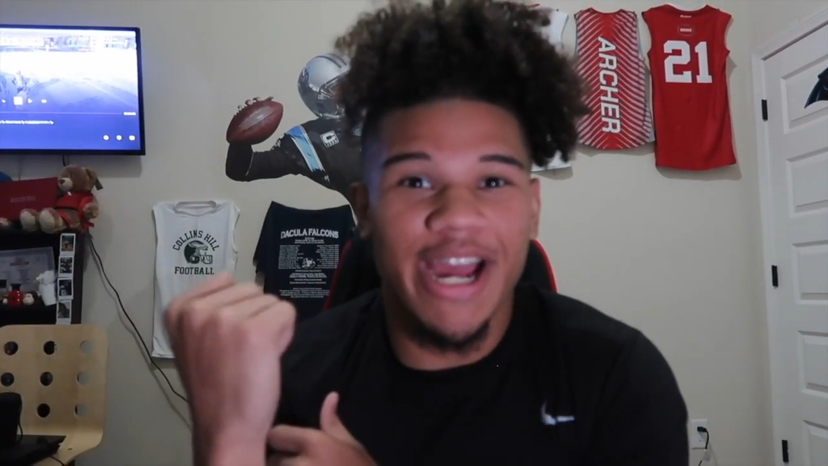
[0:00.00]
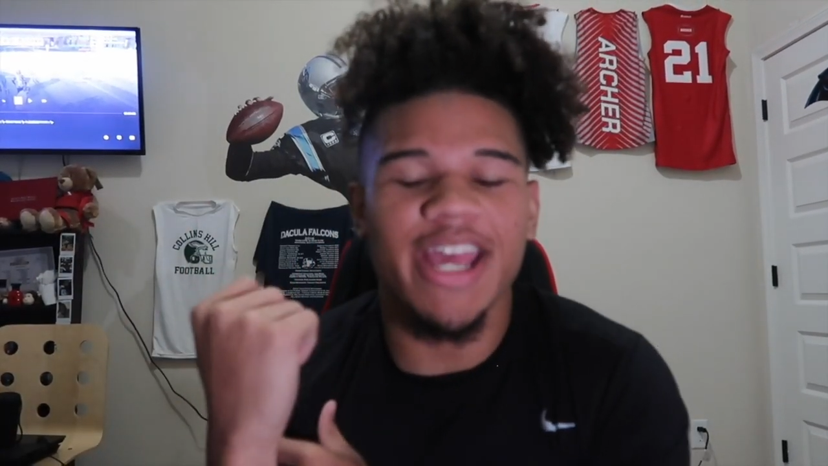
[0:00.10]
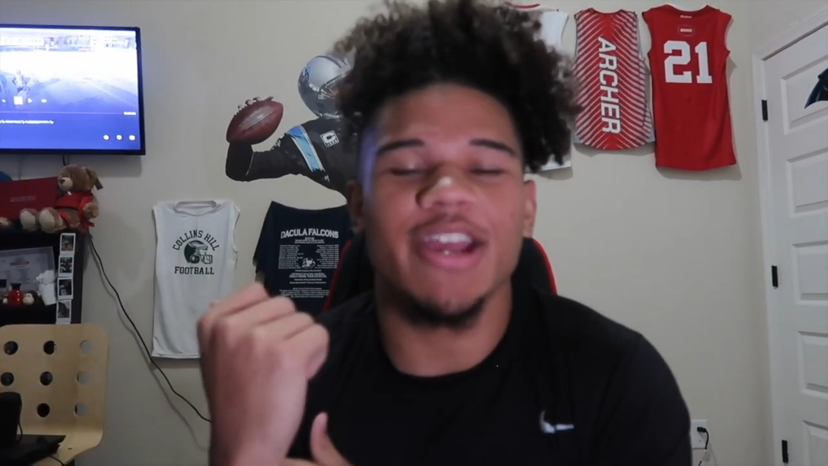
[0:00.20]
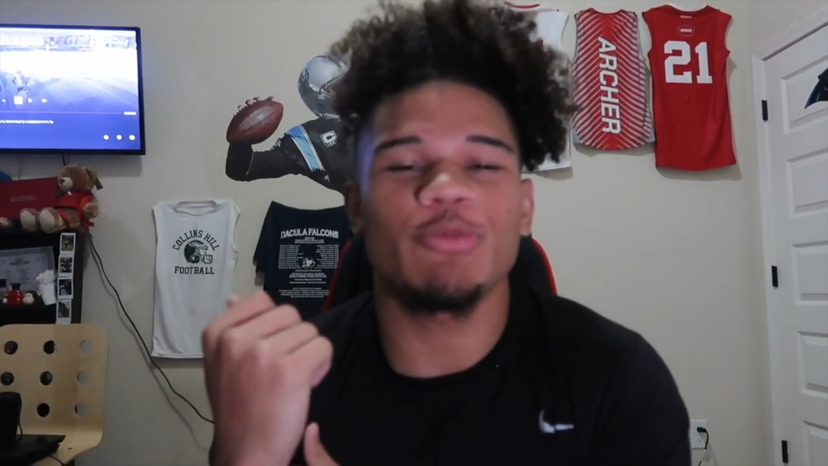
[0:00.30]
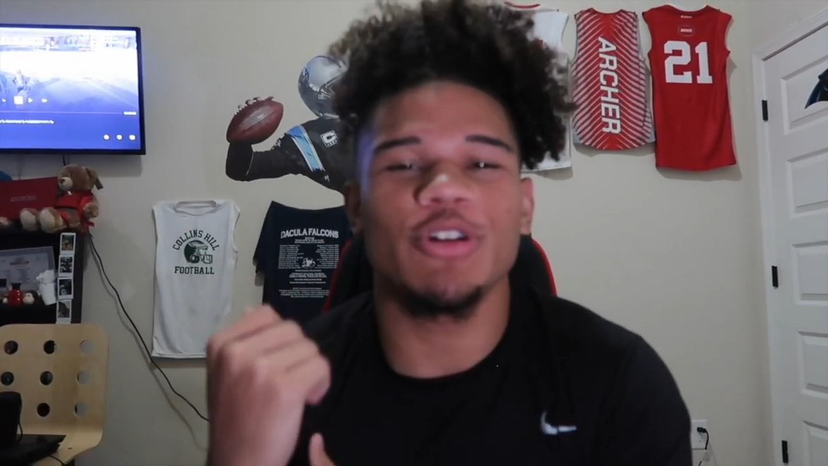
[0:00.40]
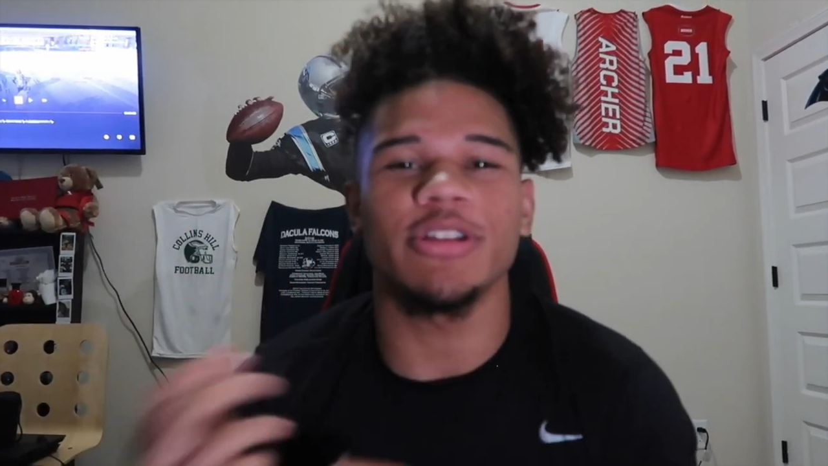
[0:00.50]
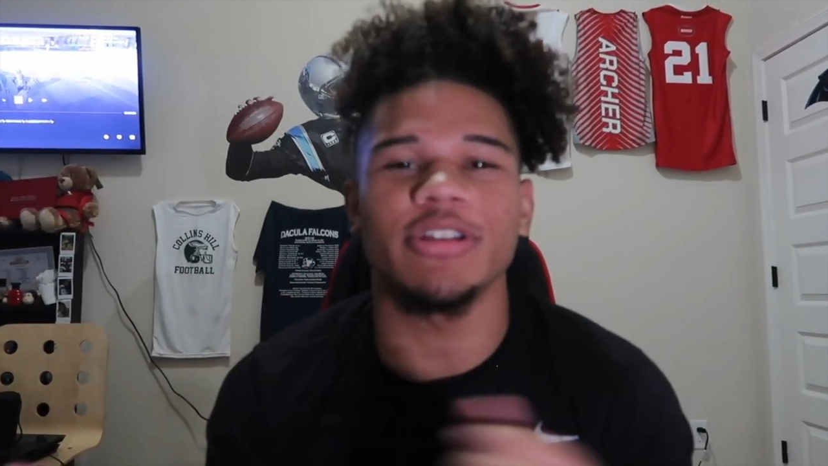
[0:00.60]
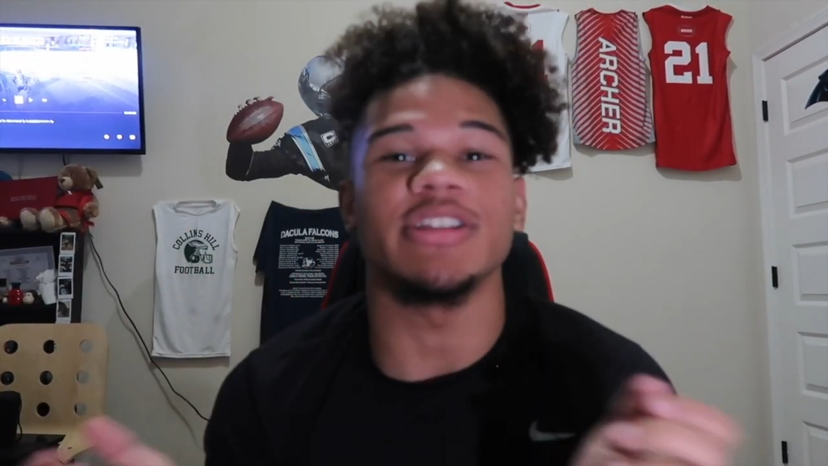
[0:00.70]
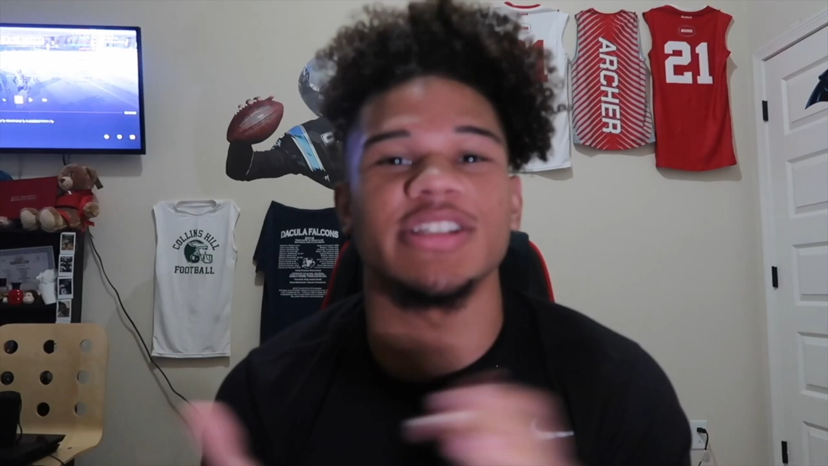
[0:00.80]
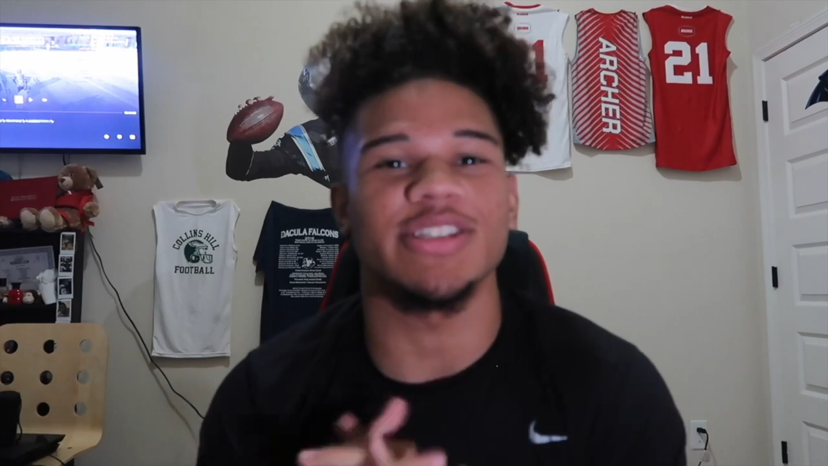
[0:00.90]
my camera,
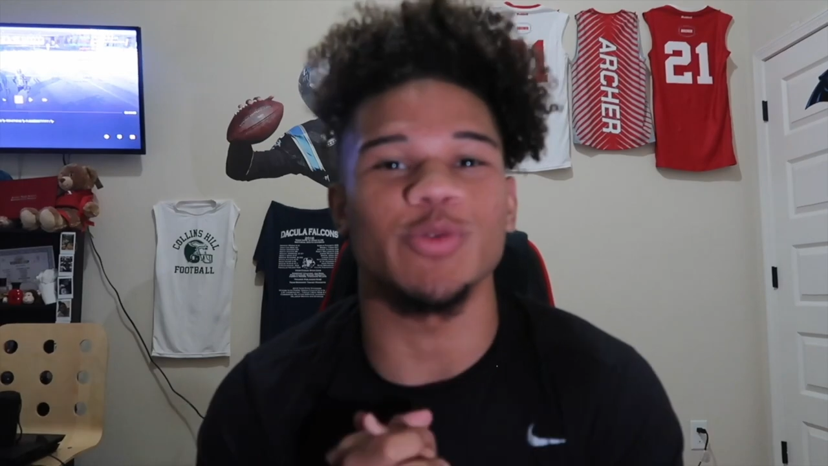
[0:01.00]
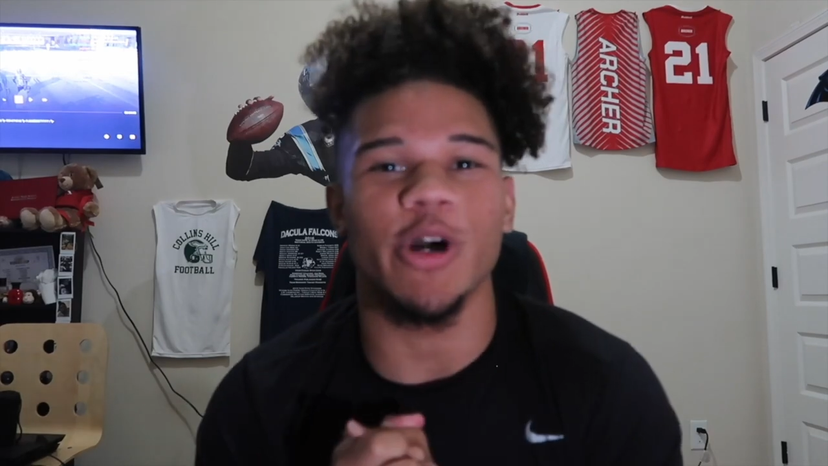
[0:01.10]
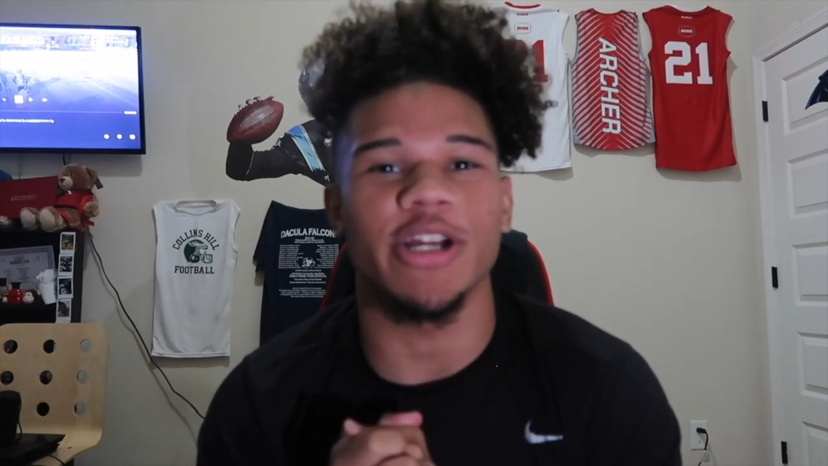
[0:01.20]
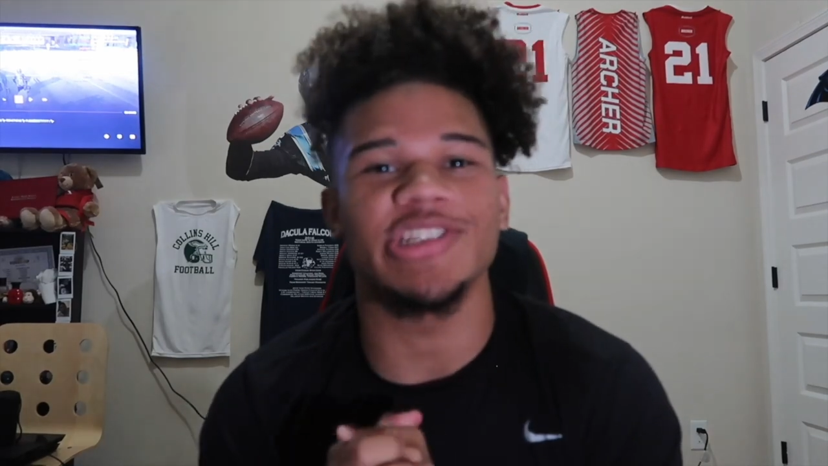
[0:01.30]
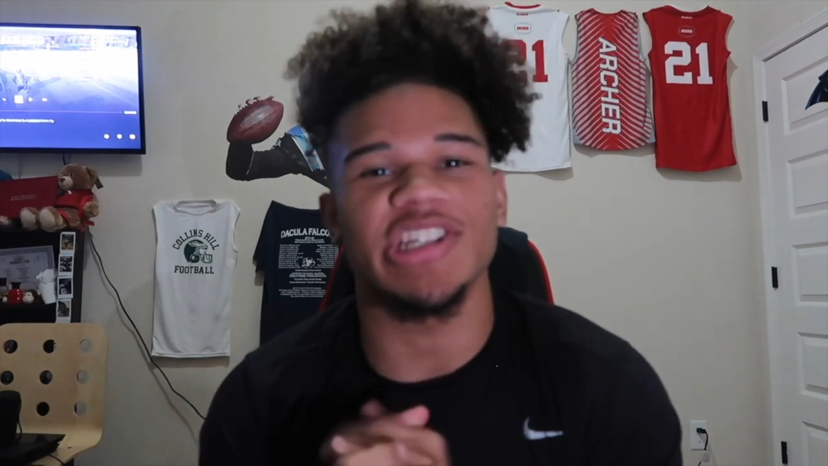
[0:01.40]
look, this is why.